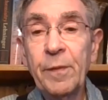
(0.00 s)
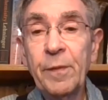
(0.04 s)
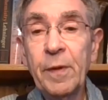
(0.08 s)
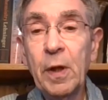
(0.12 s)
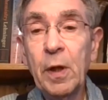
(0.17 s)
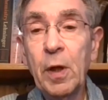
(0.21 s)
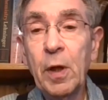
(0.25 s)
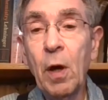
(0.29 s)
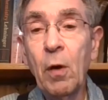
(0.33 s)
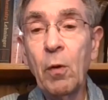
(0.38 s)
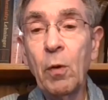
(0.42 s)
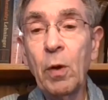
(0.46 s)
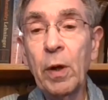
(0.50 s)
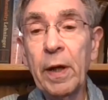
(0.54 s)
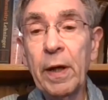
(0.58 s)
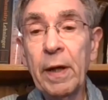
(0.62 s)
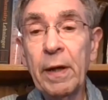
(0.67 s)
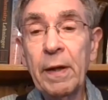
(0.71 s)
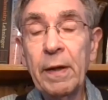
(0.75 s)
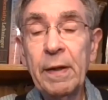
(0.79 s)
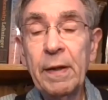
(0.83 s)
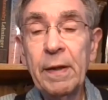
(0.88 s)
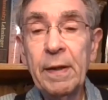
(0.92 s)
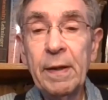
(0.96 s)
going,
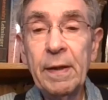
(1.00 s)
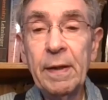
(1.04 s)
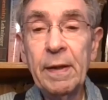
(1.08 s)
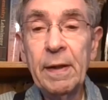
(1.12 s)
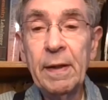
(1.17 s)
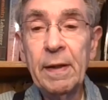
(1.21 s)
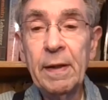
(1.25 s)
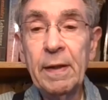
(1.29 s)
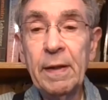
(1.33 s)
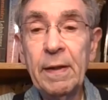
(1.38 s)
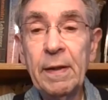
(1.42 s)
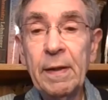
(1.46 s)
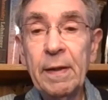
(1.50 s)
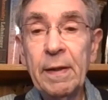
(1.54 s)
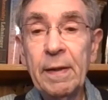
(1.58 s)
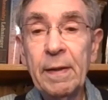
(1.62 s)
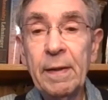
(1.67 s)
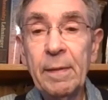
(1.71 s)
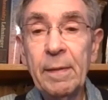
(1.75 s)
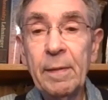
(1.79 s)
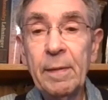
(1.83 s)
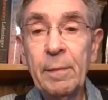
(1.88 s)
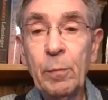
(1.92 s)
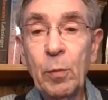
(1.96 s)

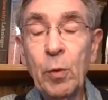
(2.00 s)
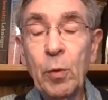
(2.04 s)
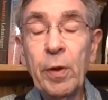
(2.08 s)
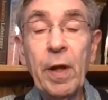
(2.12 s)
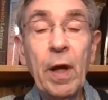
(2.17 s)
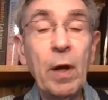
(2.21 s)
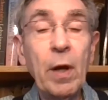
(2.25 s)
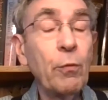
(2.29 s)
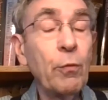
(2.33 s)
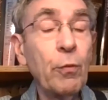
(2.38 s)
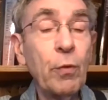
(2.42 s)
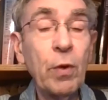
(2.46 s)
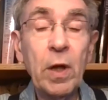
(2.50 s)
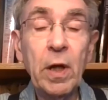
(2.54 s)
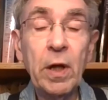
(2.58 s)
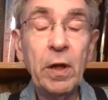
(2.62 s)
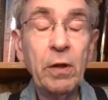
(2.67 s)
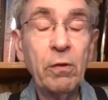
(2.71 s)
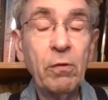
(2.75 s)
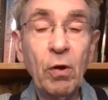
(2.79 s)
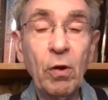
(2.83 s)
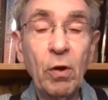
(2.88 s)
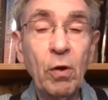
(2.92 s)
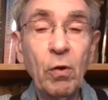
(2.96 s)
boy, they really
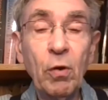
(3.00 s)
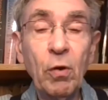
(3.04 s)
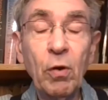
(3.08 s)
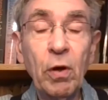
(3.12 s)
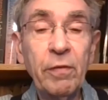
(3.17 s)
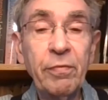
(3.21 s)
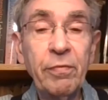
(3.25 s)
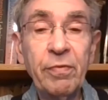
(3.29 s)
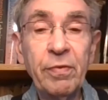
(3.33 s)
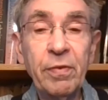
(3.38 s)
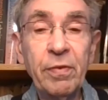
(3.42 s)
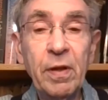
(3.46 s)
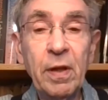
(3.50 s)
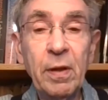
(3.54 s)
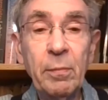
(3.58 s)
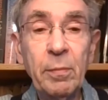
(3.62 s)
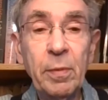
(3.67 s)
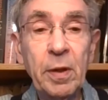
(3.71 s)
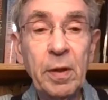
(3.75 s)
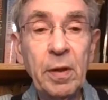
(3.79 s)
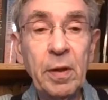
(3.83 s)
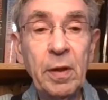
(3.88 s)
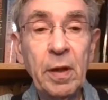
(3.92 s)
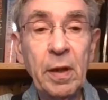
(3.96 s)
took off. I
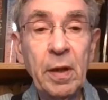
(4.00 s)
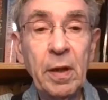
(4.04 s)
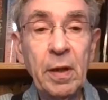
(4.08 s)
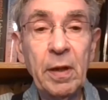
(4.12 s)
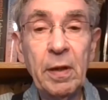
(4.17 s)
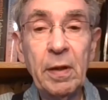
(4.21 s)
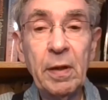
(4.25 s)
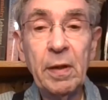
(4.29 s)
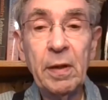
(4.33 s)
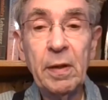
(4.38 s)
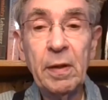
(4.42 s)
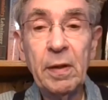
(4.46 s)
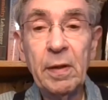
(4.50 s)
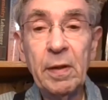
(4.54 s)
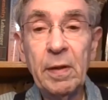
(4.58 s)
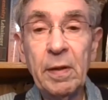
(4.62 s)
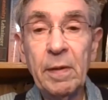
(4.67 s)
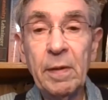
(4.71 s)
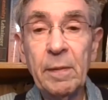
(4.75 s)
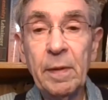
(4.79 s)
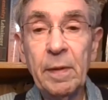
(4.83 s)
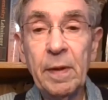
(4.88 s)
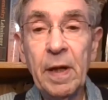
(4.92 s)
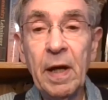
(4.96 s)
mean,
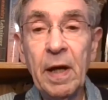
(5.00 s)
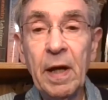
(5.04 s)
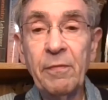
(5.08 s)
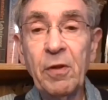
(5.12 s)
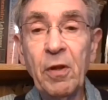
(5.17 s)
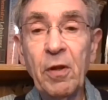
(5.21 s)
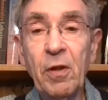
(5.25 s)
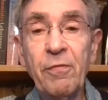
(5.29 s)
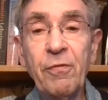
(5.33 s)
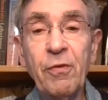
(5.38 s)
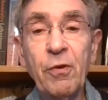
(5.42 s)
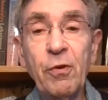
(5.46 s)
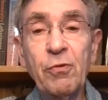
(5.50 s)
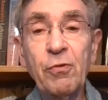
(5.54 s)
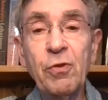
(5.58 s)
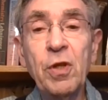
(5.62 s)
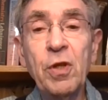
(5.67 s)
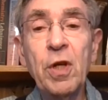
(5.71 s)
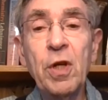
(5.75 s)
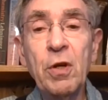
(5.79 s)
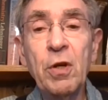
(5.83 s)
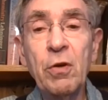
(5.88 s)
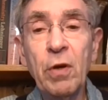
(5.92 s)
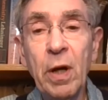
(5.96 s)
after the first
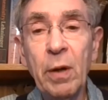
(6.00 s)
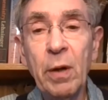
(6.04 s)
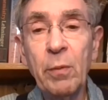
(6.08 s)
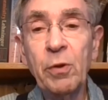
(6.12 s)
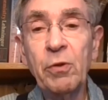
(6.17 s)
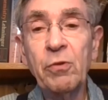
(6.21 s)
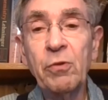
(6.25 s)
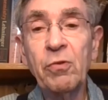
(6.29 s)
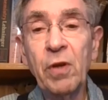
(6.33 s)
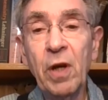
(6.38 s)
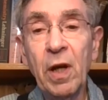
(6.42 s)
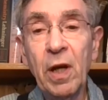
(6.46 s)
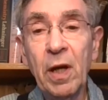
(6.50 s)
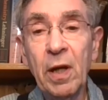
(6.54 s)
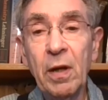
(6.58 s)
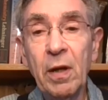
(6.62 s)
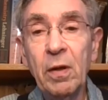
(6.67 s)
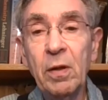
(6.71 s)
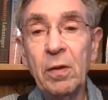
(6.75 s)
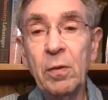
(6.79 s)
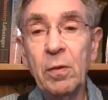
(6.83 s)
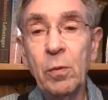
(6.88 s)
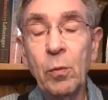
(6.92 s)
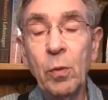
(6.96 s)
year, I would say,
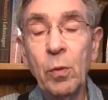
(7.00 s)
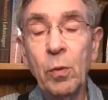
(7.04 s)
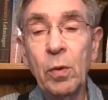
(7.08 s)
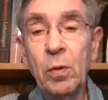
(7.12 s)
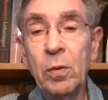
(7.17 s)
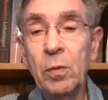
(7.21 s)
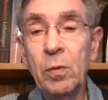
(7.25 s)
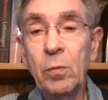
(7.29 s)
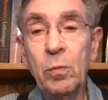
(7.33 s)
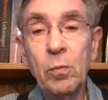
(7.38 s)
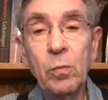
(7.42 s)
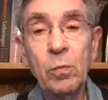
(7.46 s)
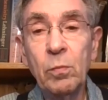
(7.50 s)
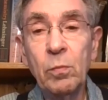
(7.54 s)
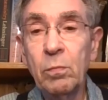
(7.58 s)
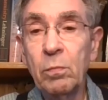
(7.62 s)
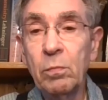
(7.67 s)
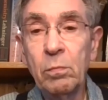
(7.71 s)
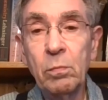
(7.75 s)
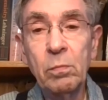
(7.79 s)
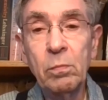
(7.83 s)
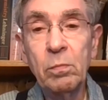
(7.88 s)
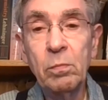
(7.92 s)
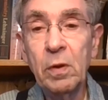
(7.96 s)

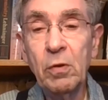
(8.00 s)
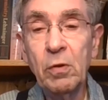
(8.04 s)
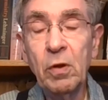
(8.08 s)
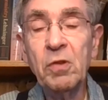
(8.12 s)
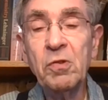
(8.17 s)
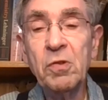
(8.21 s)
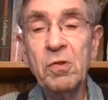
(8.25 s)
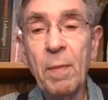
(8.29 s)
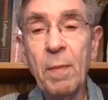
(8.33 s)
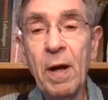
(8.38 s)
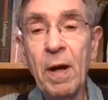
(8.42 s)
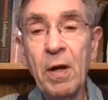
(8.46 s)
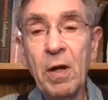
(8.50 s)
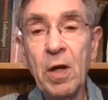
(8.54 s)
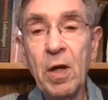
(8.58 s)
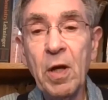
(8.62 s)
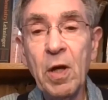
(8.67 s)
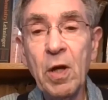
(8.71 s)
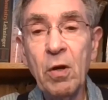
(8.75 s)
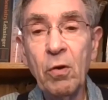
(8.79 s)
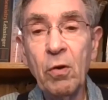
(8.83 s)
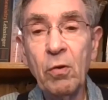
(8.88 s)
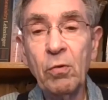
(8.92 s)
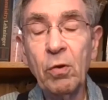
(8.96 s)
it took us about a
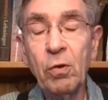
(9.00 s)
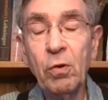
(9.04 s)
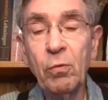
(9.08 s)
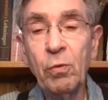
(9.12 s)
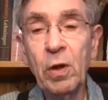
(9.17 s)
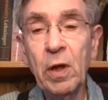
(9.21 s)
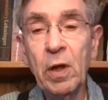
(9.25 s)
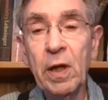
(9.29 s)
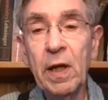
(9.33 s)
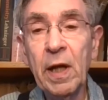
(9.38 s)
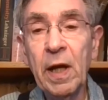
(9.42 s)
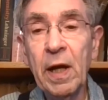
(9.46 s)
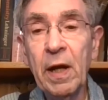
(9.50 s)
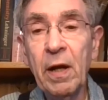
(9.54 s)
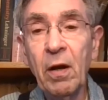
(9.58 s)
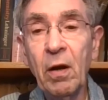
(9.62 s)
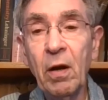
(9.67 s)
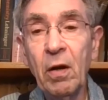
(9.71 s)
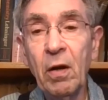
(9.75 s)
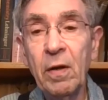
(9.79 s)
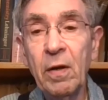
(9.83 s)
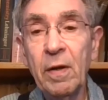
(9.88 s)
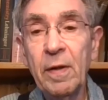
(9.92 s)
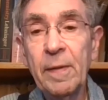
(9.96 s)
year to really get
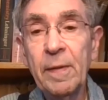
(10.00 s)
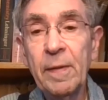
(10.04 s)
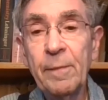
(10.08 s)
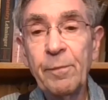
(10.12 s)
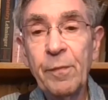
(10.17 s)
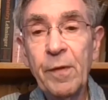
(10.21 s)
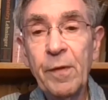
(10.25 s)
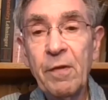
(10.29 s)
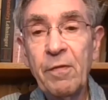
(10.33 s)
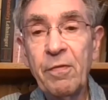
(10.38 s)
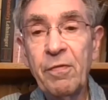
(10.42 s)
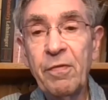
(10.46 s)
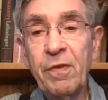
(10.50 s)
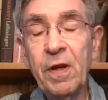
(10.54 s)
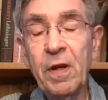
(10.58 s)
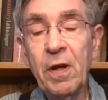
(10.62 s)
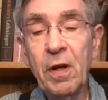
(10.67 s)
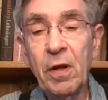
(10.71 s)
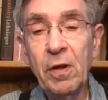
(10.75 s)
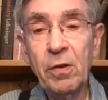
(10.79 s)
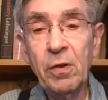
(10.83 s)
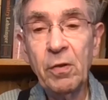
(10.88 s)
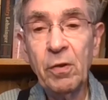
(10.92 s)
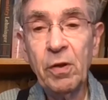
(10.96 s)
our feet
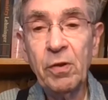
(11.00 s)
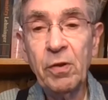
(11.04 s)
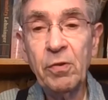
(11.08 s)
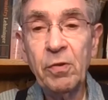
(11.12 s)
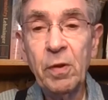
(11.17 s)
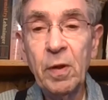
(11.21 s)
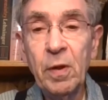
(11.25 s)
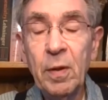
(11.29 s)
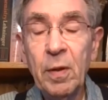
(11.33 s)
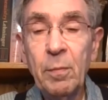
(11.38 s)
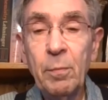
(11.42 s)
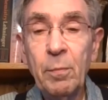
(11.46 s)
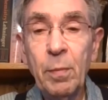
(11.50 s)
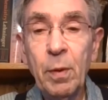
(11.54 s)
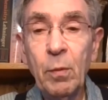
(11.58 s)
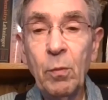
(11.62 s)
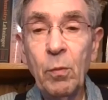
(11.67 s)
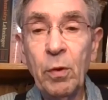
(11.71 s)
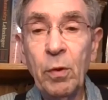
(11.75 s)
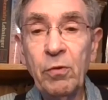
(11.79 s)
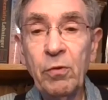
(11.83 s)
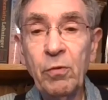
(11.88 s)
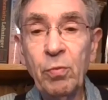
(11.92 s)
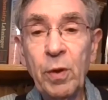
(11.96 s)
under us. But
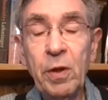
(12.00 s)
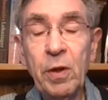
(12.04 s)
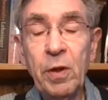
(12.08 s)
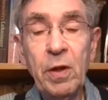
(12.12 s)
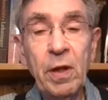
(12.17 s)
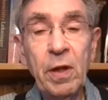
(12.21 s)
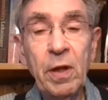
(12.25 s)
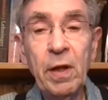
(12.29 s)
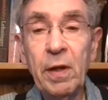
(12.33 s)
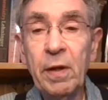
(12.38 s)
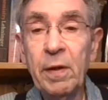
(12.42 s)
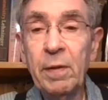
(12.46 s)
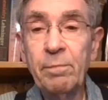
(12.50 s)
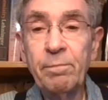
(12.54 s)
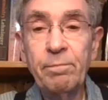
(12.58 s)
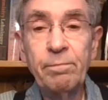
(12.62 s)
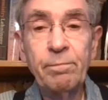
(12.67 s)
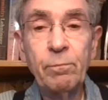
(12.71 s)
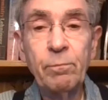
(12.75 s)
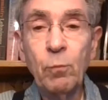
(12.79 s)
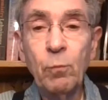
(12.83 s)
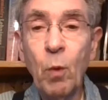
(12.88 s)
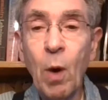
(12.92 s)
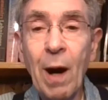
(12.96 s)
once we did,
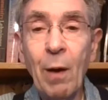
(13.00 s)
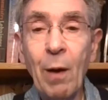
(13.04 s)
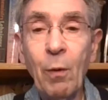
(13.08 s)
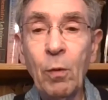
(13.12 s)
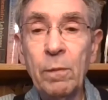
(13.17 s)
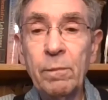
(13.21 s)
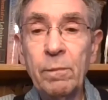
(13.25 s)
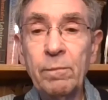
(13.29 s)
wow.